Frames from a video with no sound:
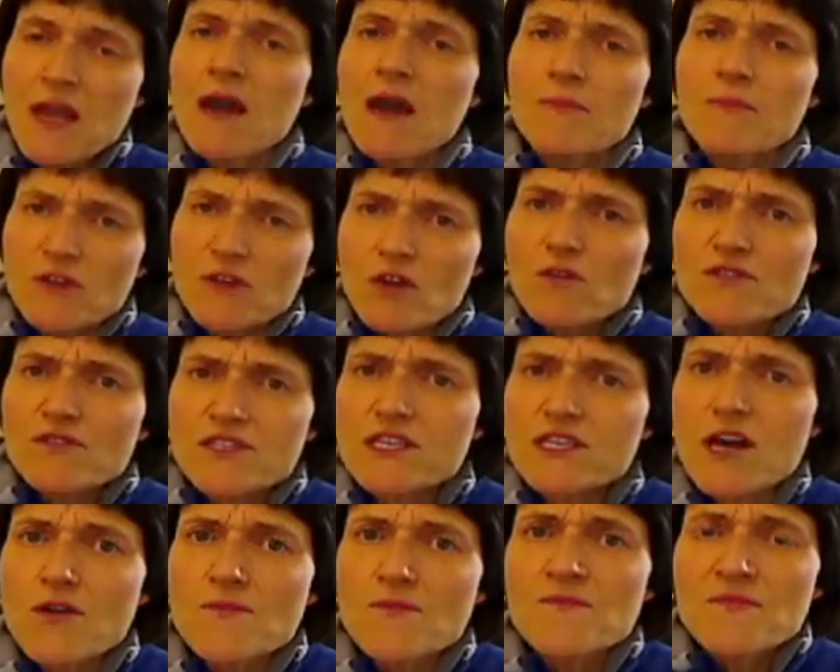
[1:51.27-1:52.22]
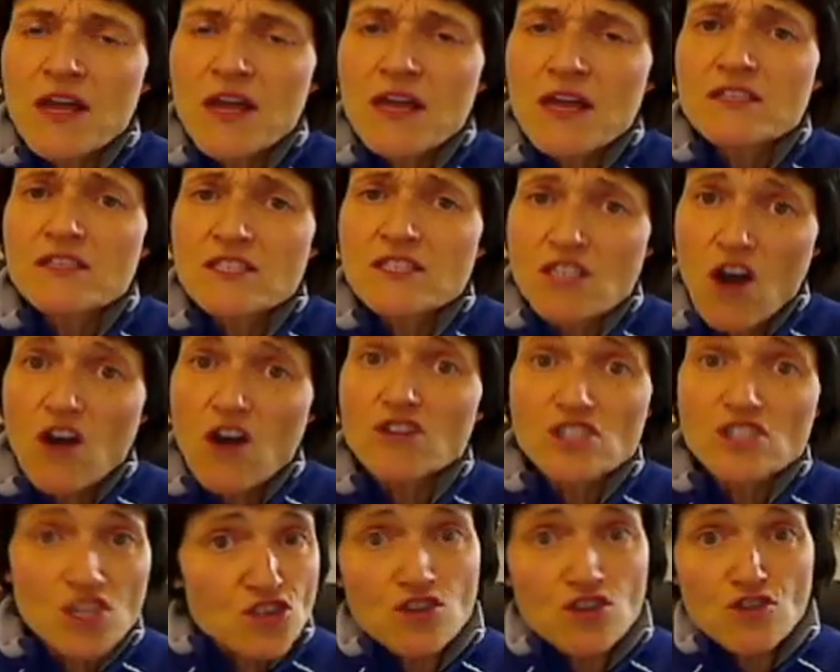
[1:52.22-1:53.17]
but also start
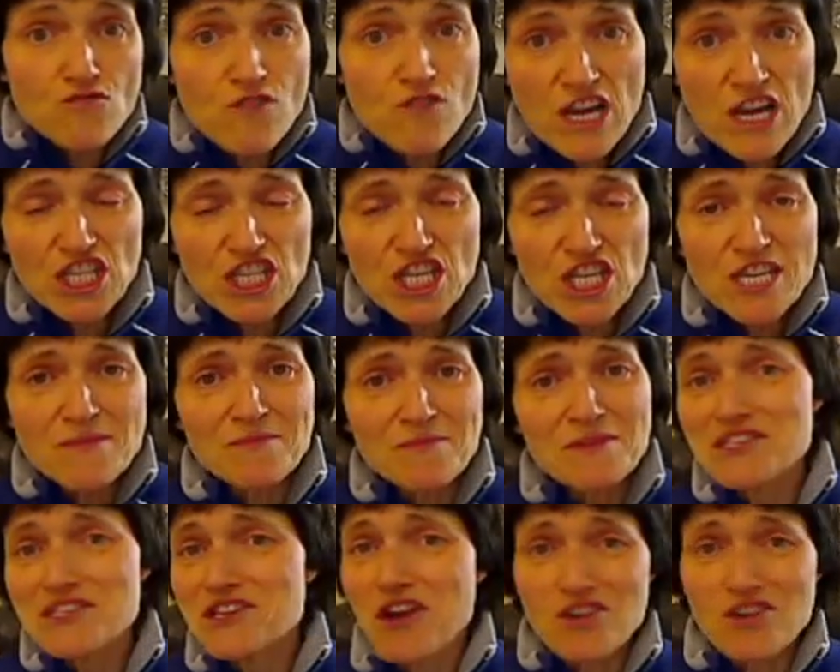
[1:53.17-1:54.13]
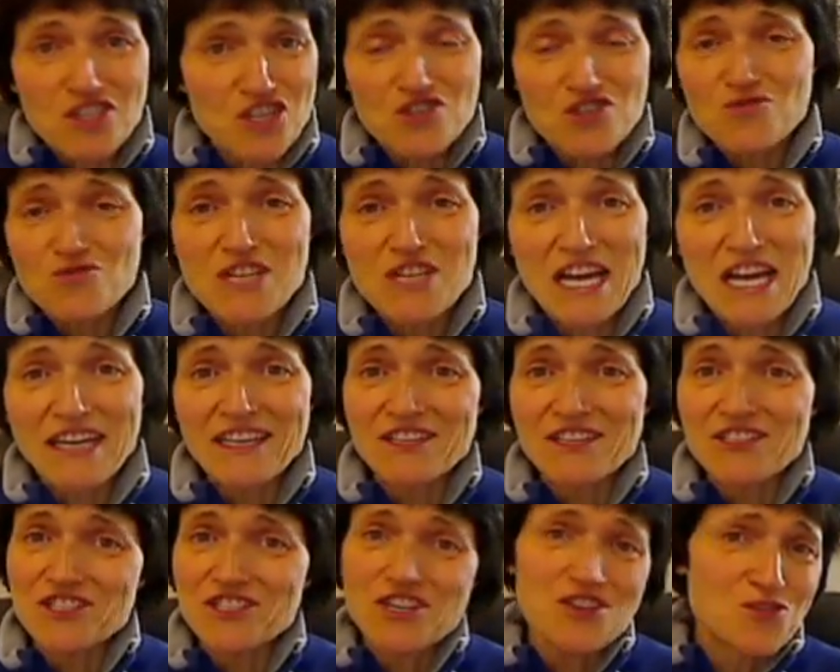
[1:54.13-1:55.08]
a new regime, start a new
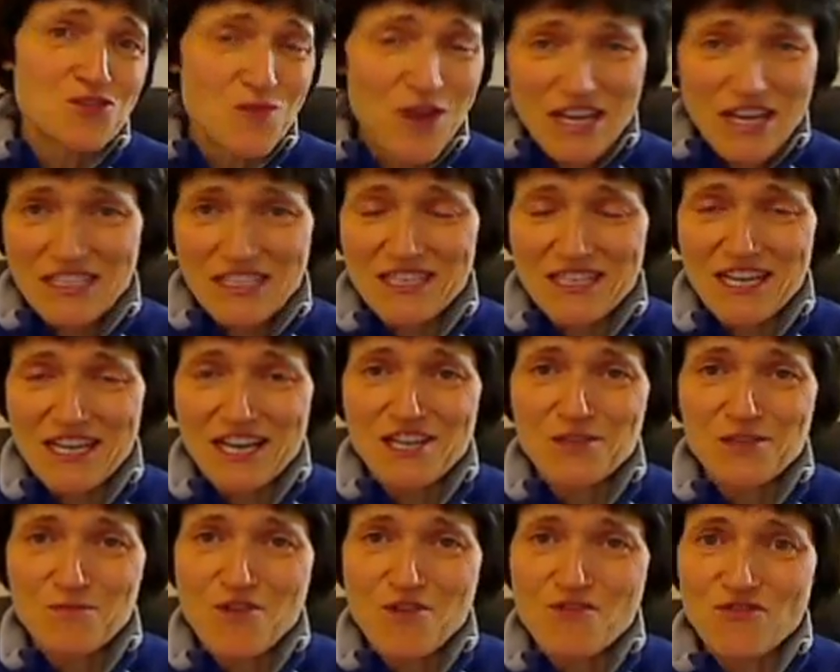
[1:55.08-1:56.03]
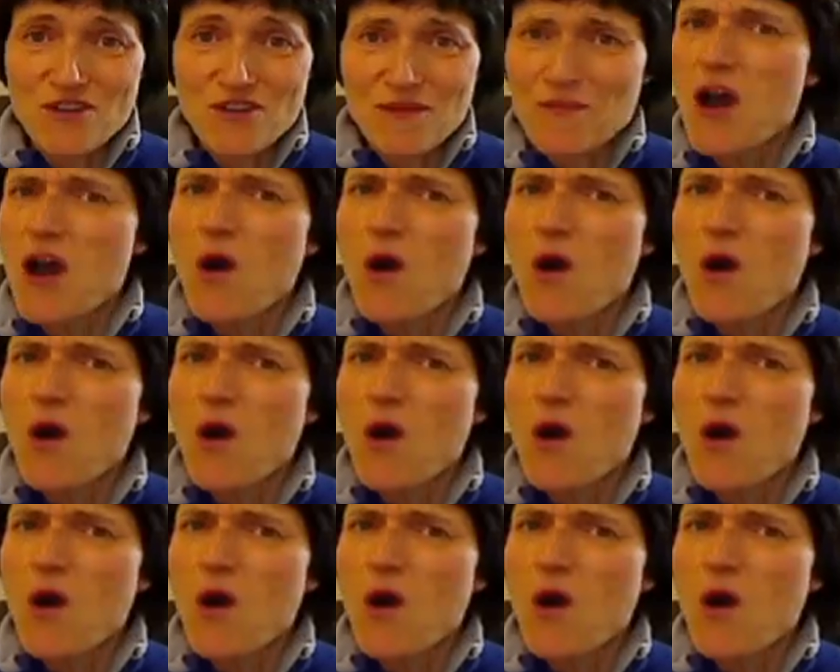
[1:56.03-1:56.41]
diet, a new exercise program.